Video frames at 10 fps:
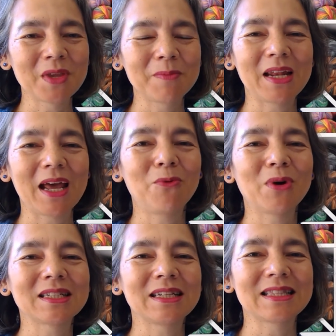but I
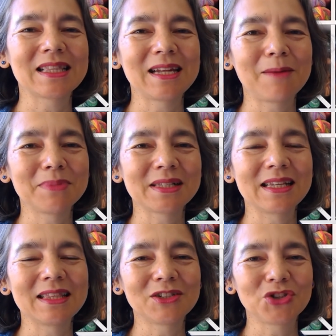wanted the numbers
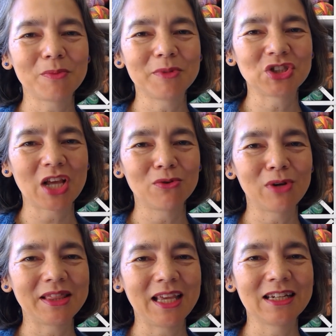in the German channel
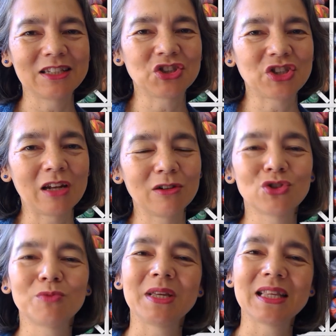and the English channel
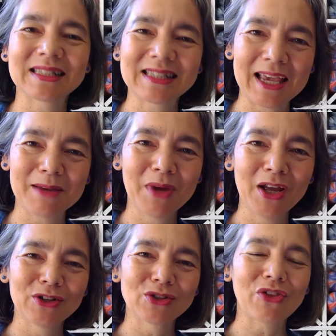to be the same.
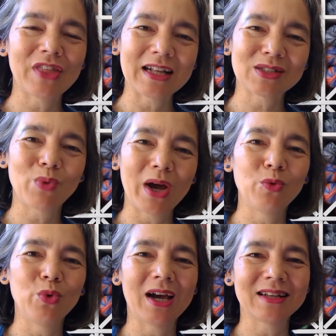So that's why
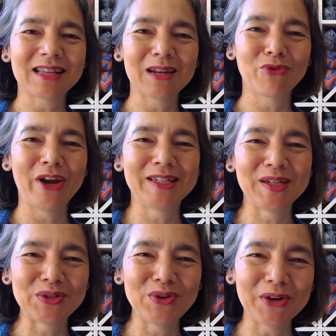we are
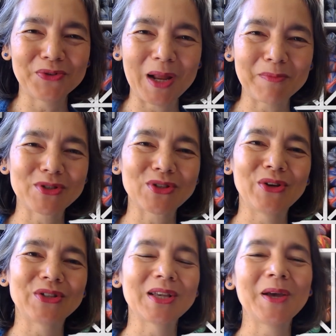celebrating 200
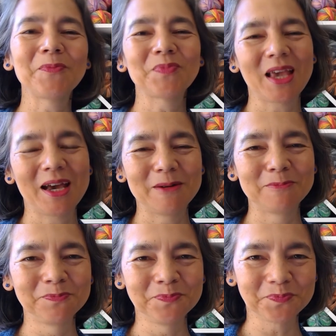episodes
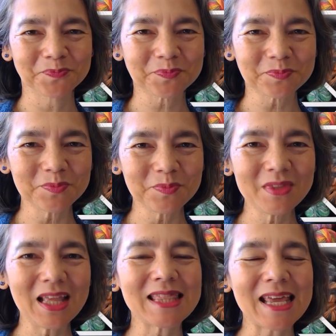
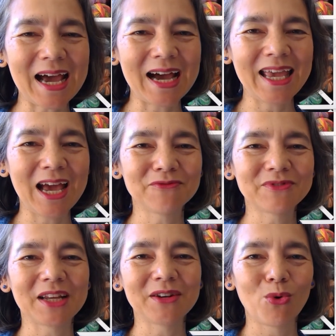that I have
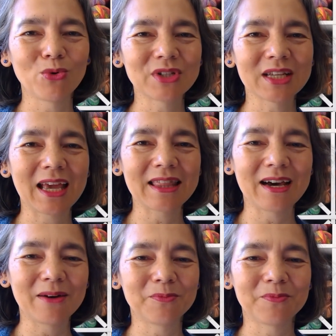done all together